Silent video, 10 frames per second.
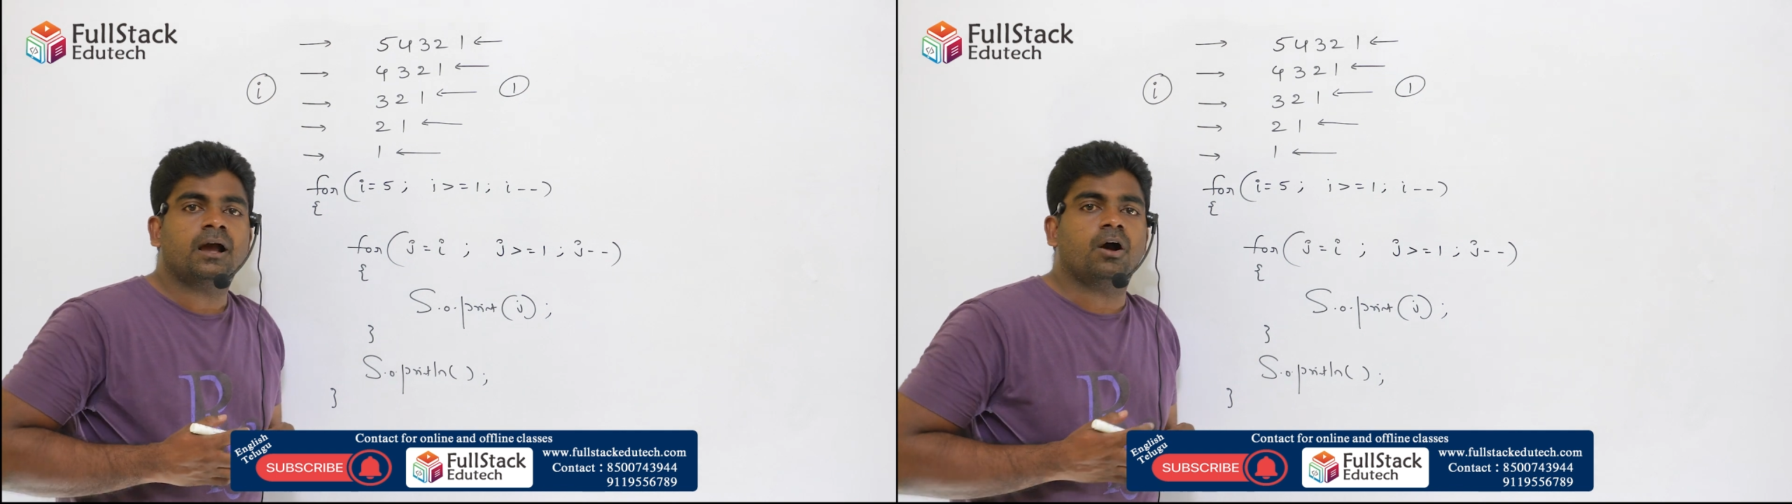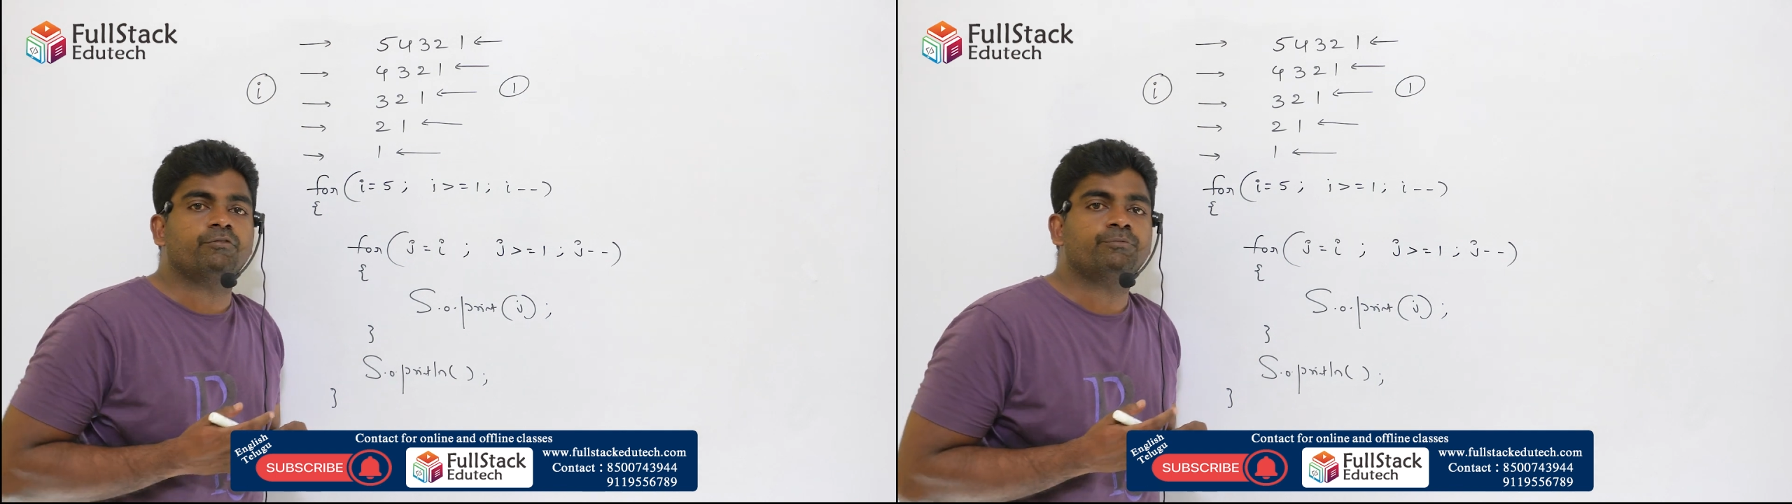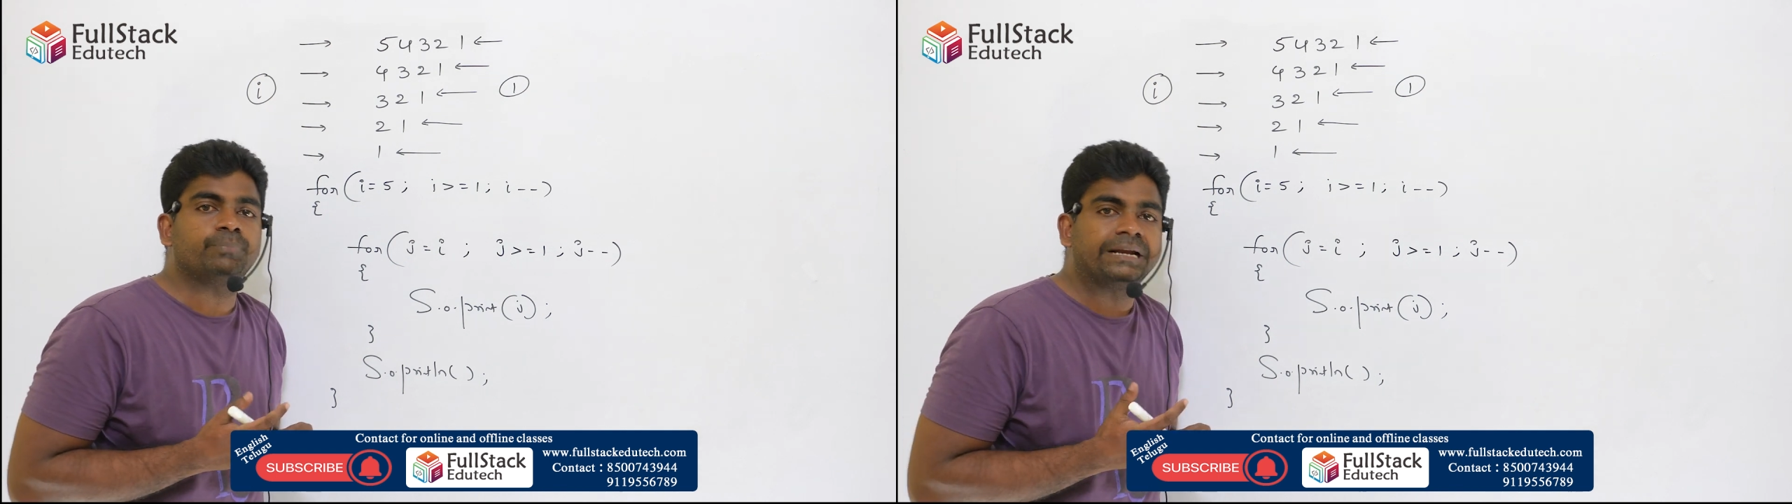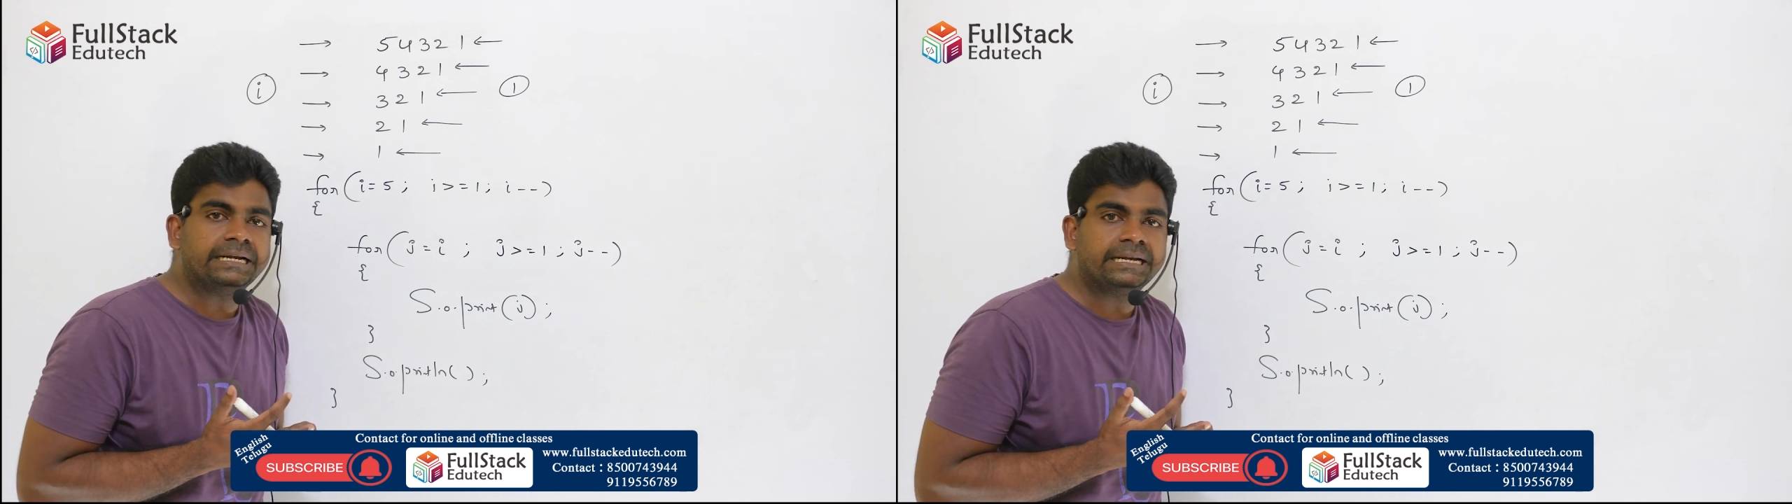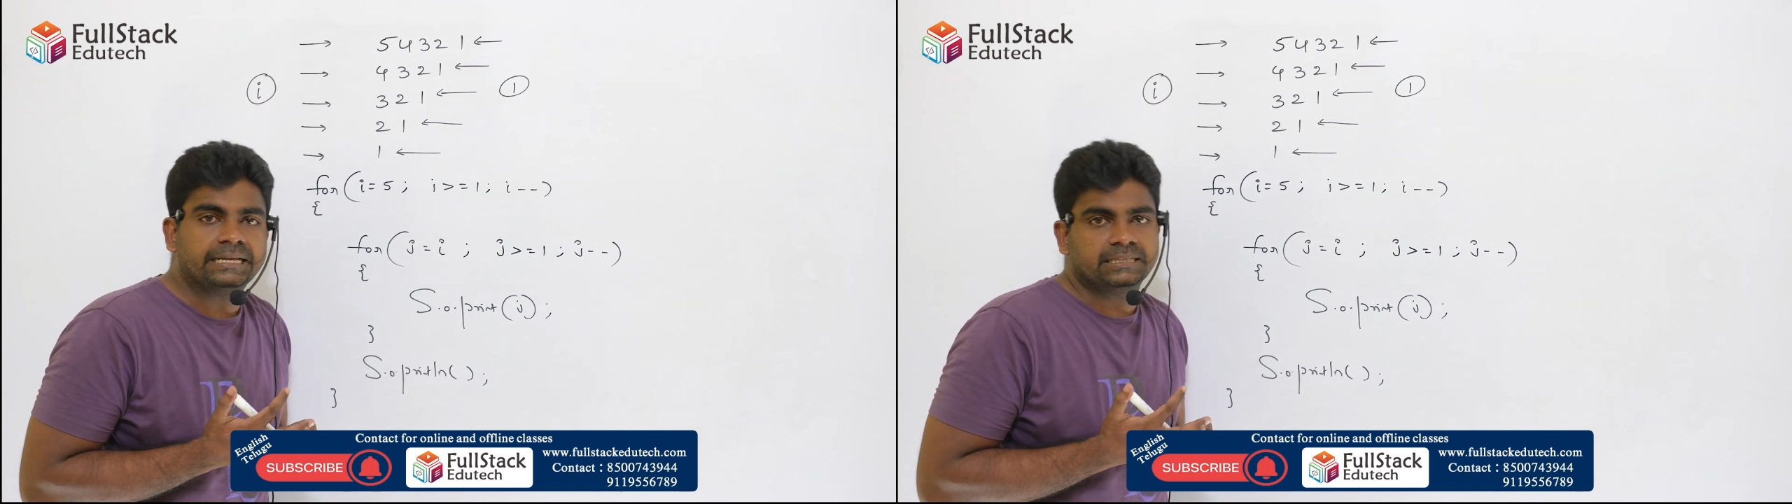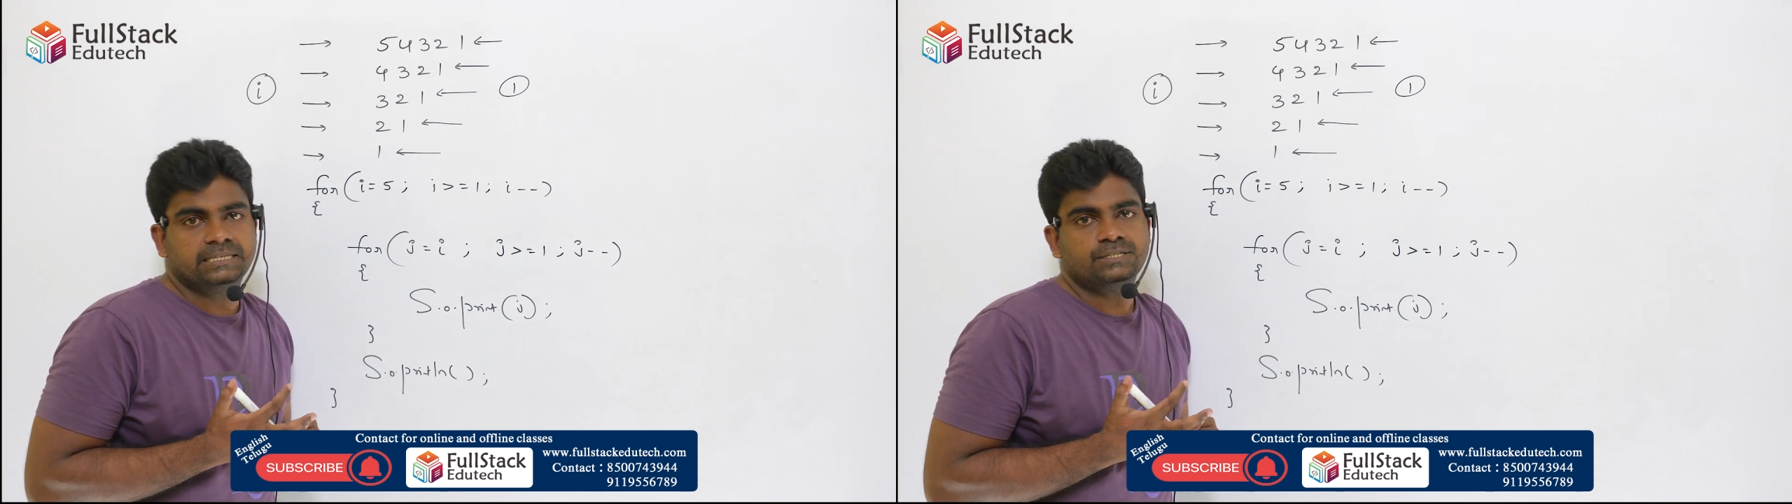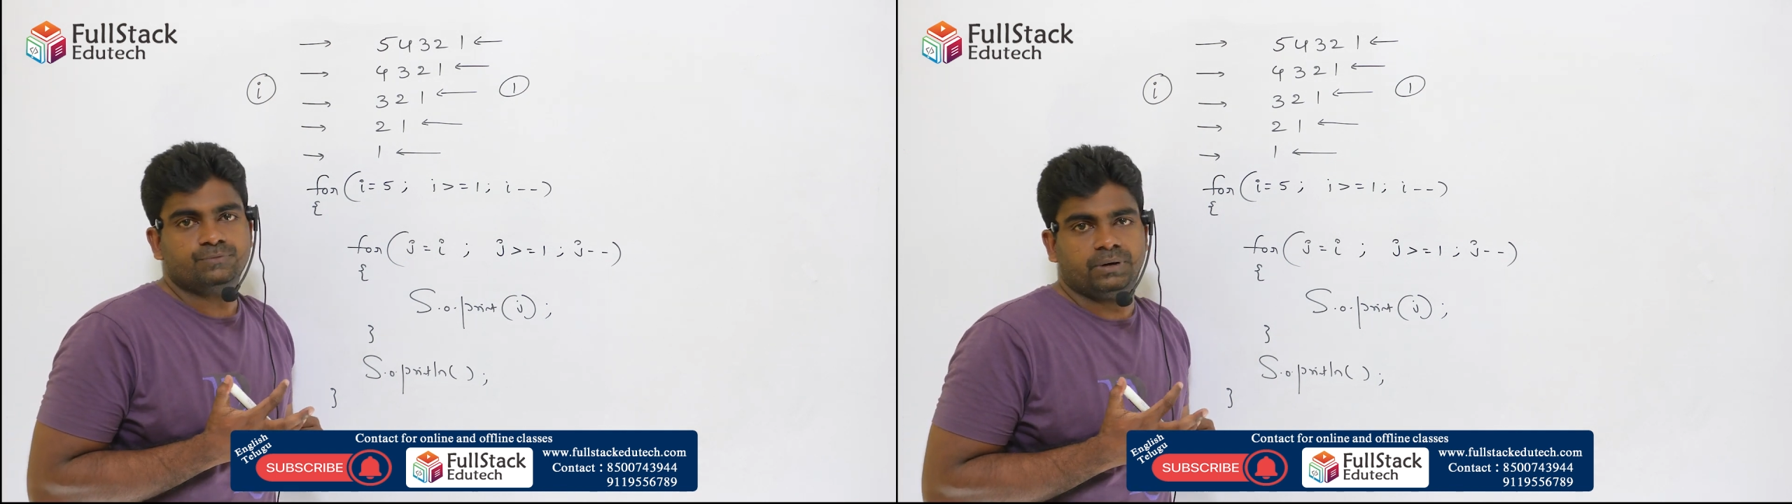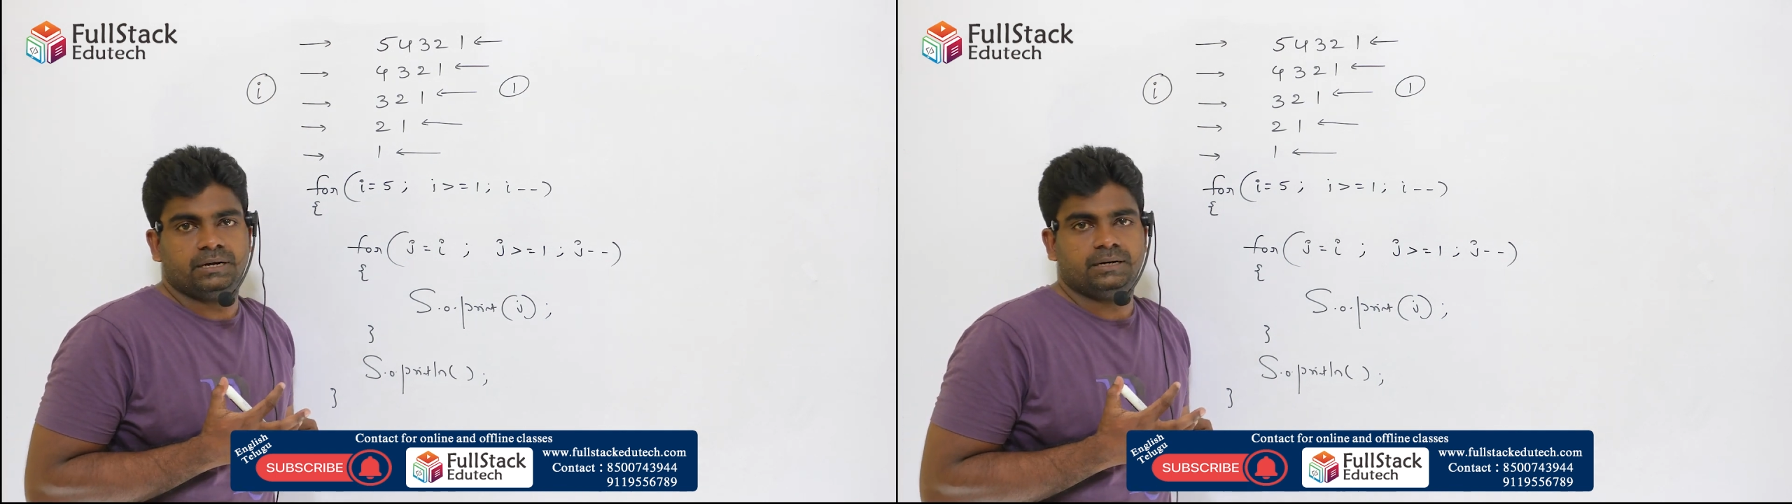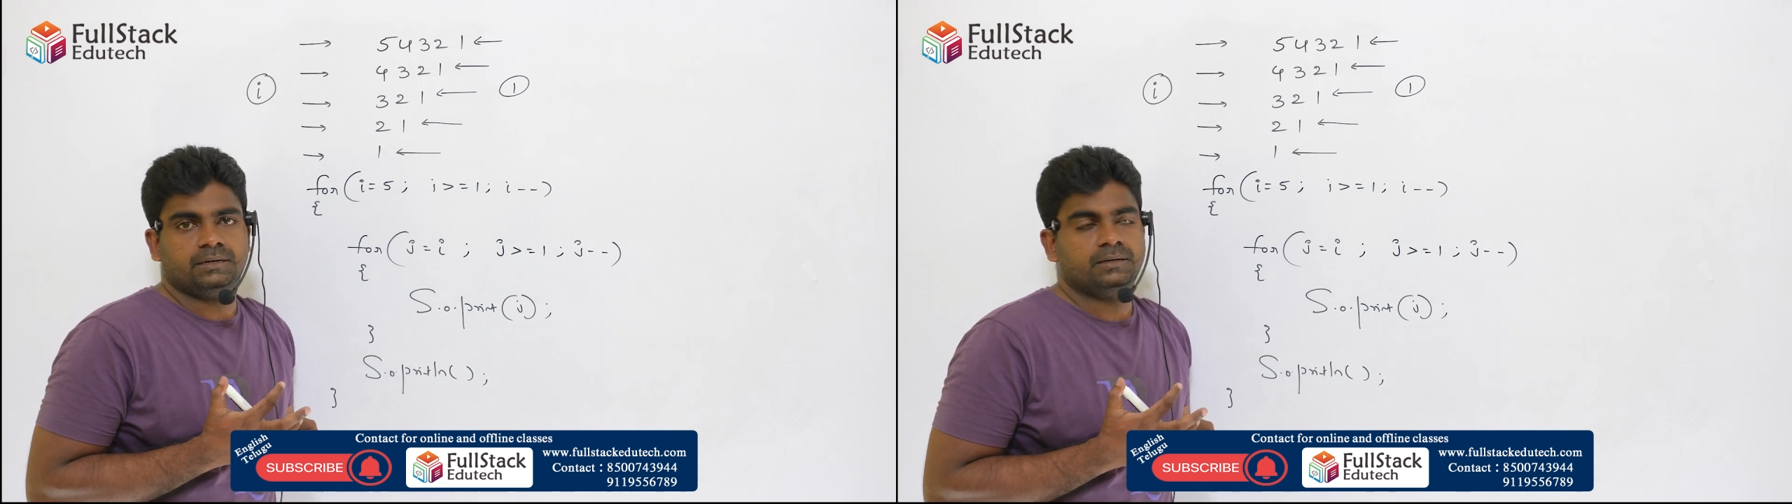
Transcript: of printing this one.